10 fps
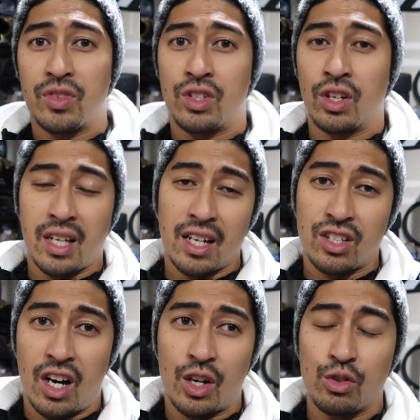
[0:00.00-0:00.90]
took that to
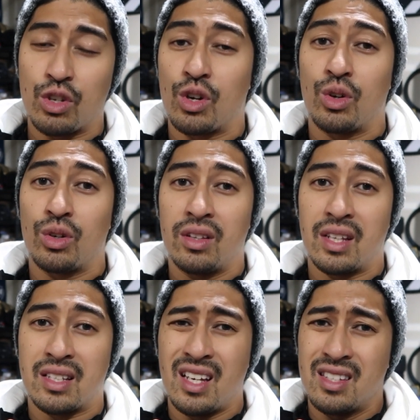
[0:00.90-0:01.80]
AutoZone. They
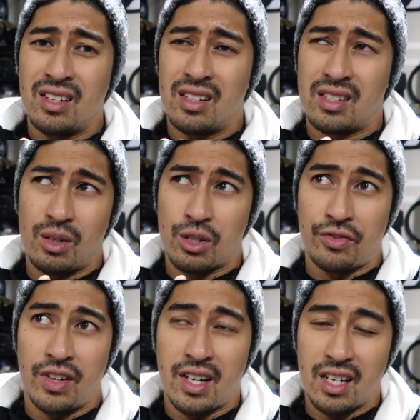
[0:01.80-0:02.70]
tested it and said it was
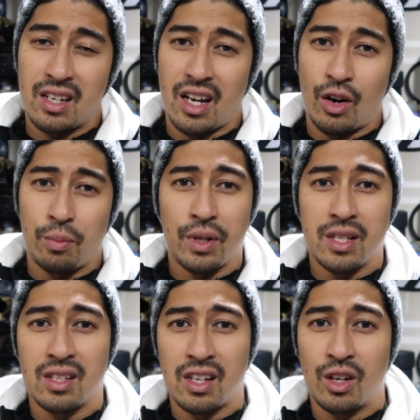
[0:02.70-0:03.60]
fine. I
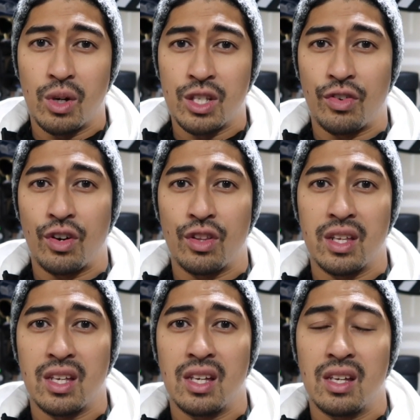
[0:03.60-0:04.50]
replaced it anyways for
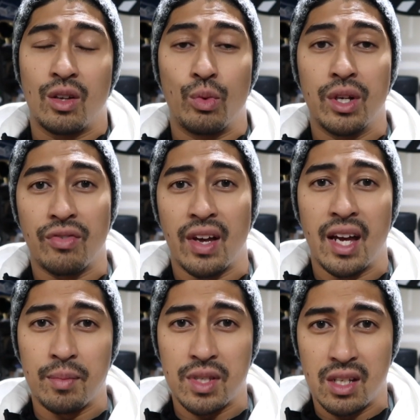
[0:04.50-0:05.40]
the
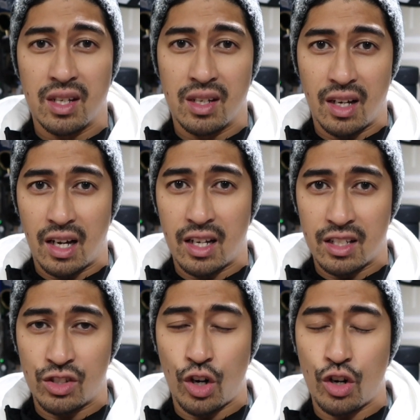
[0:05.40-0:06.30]
revamped
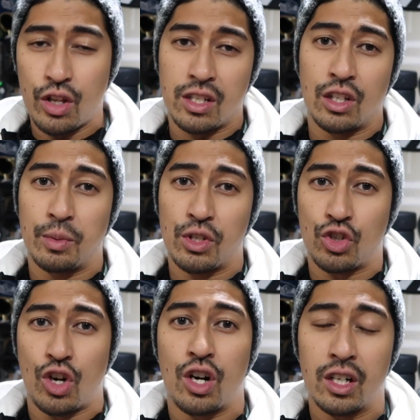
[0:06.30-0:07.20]
starter that's a little bit
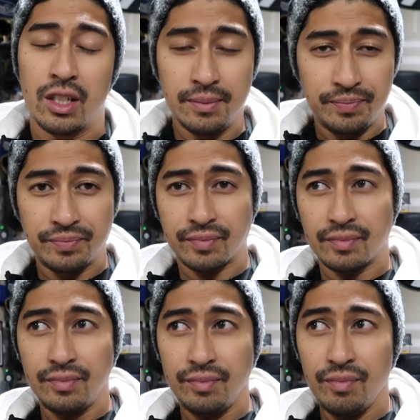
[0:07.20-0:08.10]
stronger
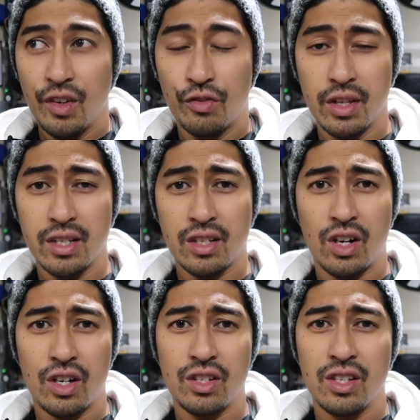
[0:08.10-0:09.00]
for these
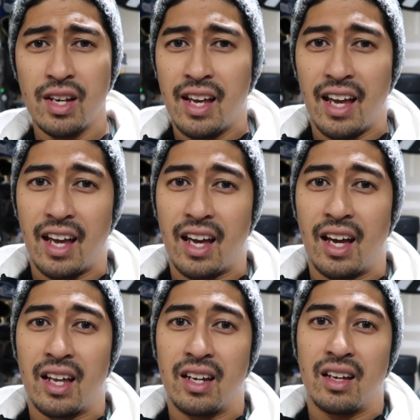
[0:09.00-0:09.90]
cars
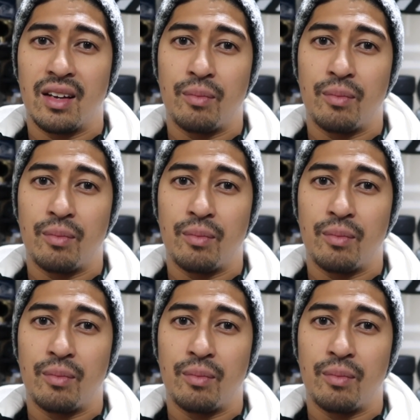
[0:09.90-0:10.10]
and